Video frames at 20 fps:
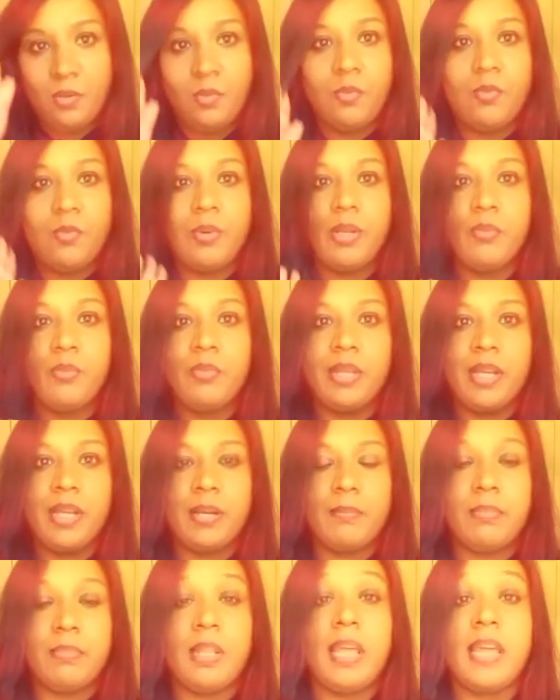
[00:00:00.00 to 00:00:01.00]
when we are
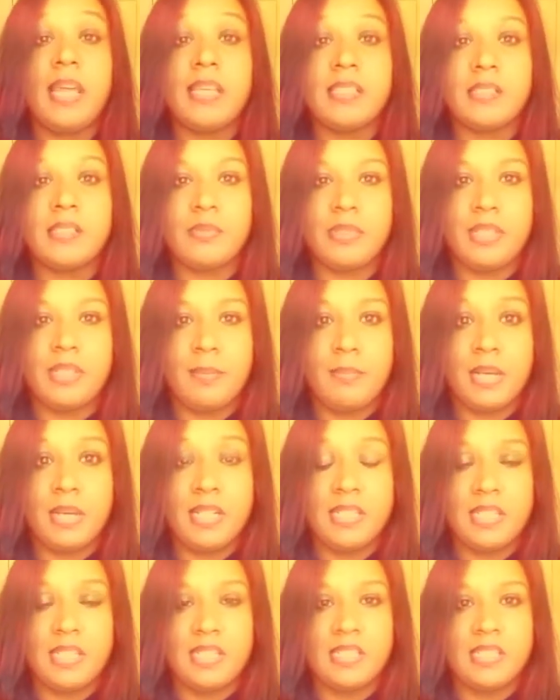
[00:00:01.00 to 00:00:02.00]
blessed with
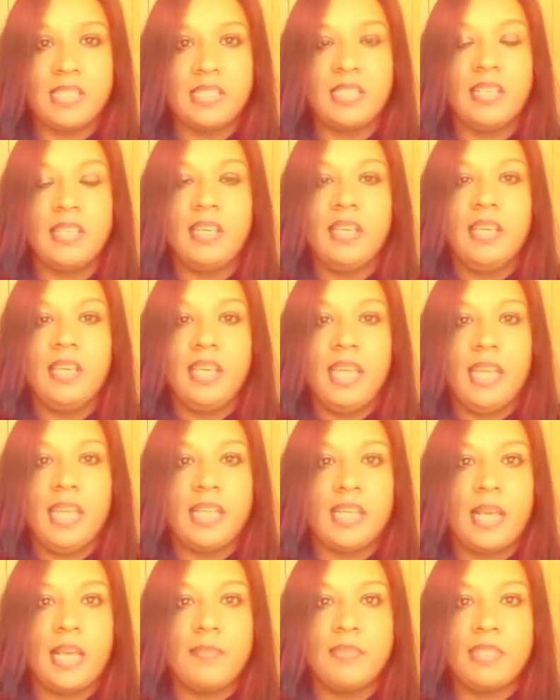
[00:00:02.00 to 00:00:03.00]
abundance, it
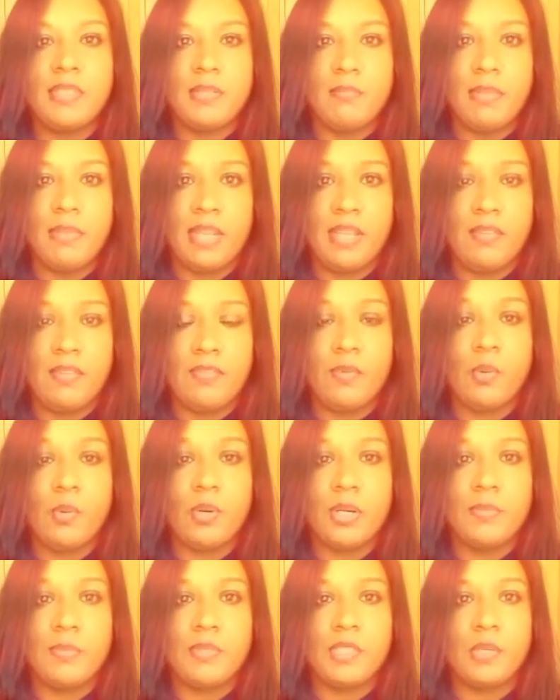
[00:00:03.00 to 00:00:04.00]
comes in many
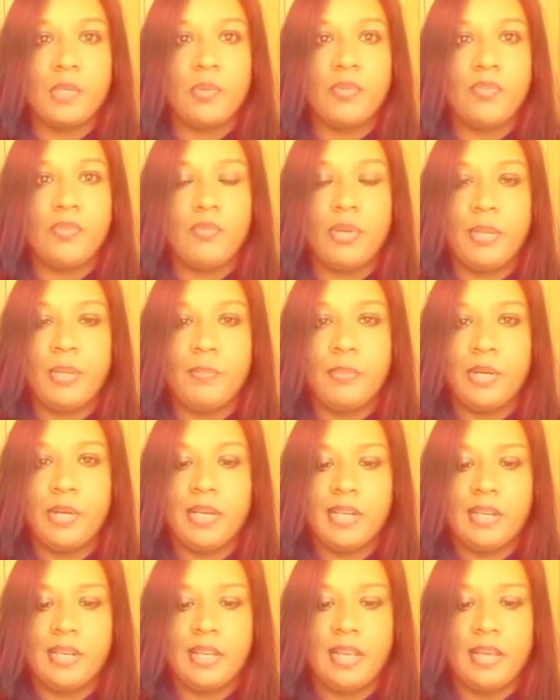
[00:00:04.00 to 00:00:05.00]
forms. So if we
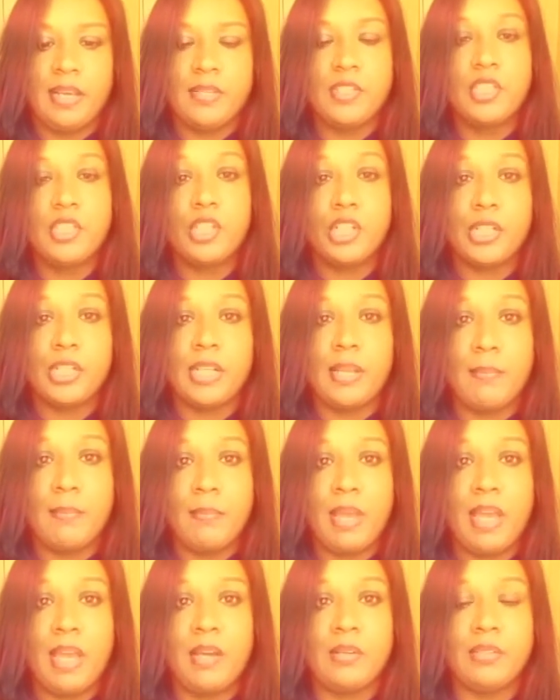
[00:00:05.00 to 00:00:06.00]
put a certain
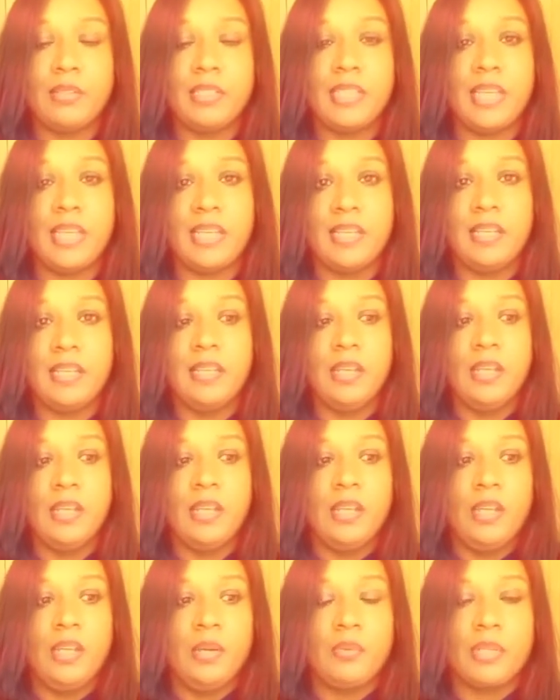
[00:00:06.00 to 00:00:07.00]
amount, then
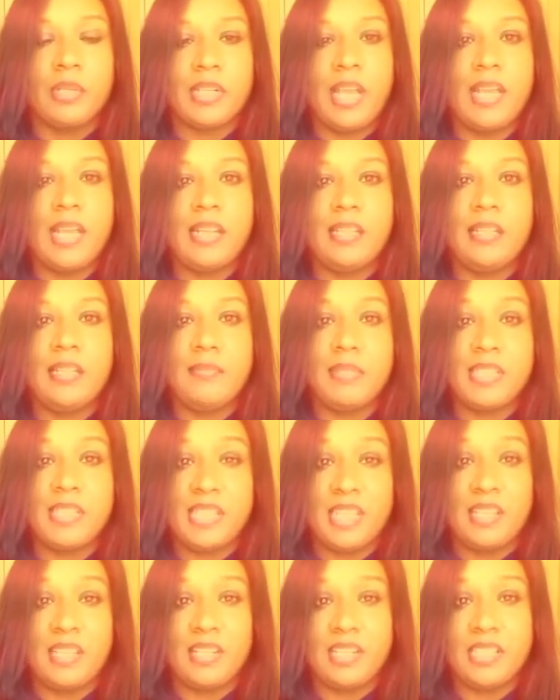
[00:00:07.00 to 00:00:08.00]
we're kind of
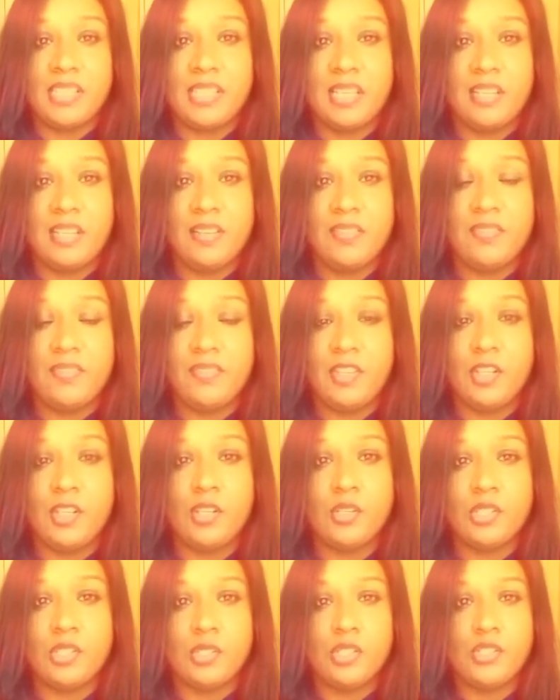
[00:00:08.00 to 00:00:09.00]
limiting ourselves,
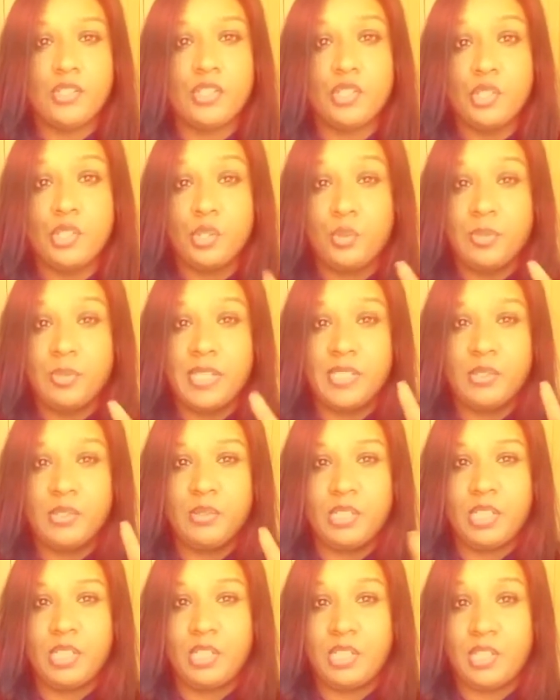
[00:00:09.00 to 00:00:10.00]
so there's 2 ways you
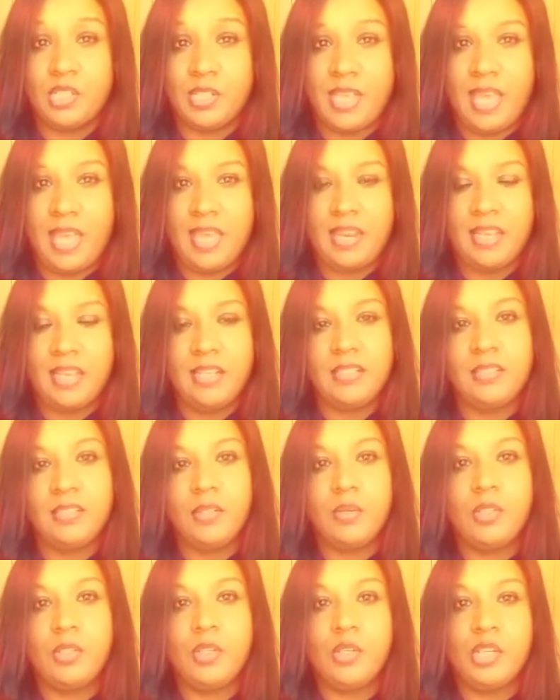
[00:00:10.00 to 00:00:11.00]
could look at it.
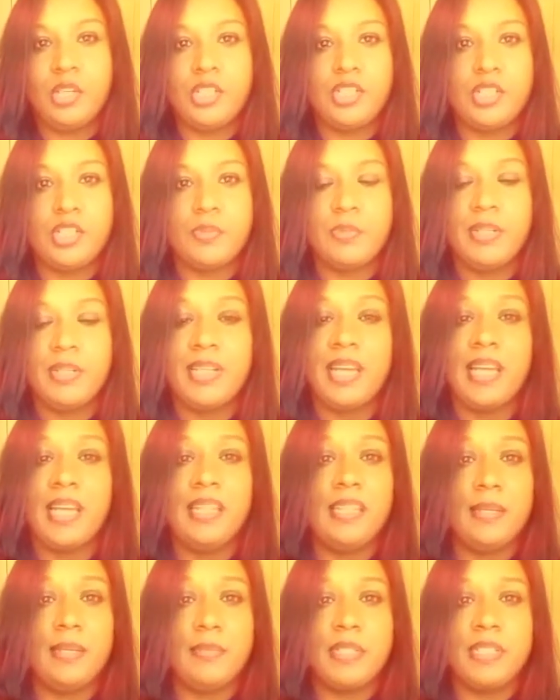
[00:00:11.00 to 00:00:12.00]
You could just put
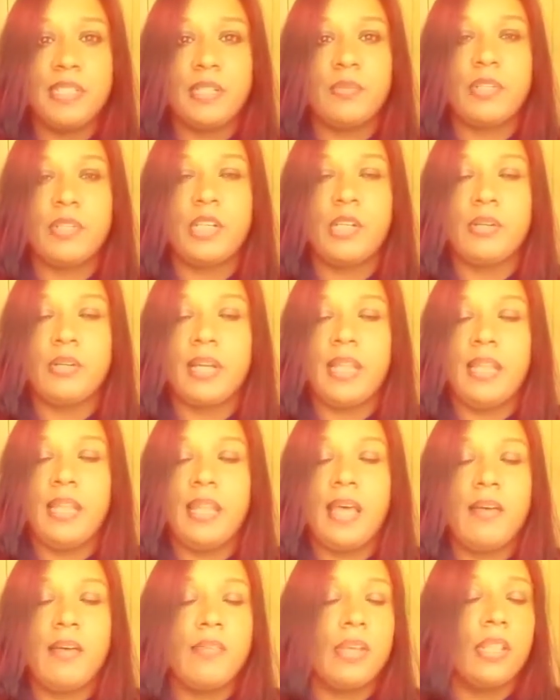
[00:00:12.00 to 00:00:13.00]
unlimited, where you're
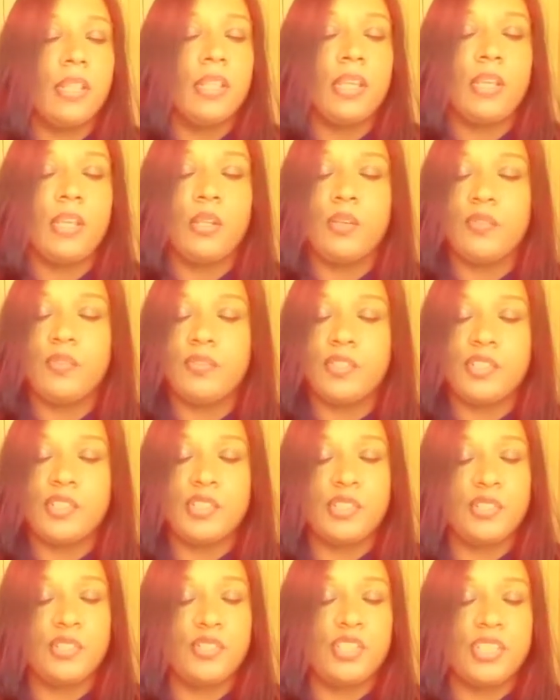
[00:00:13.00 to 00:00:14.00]
allowing the
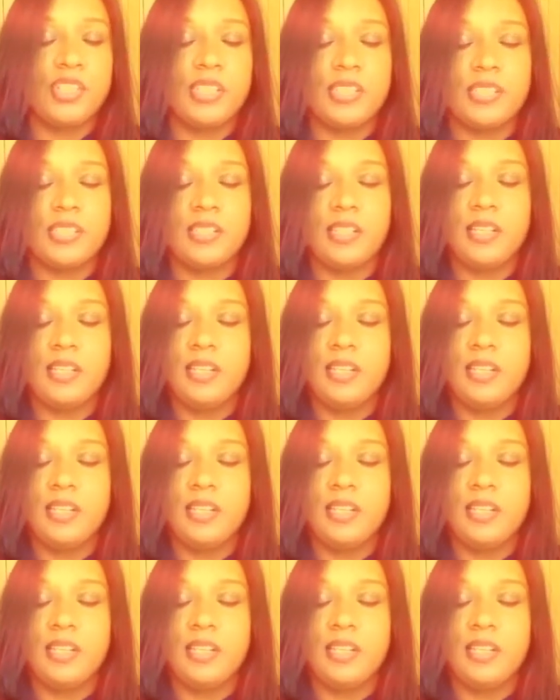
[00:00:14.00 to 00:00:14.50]
universe to just